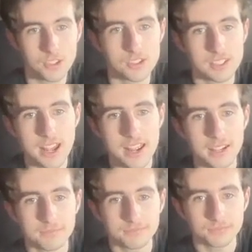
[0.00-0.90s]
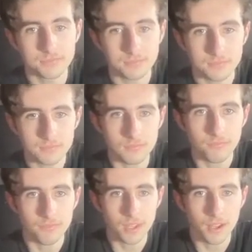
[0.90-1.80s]
Just saying.
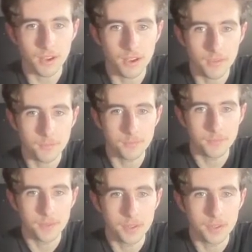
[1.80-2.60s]
Um,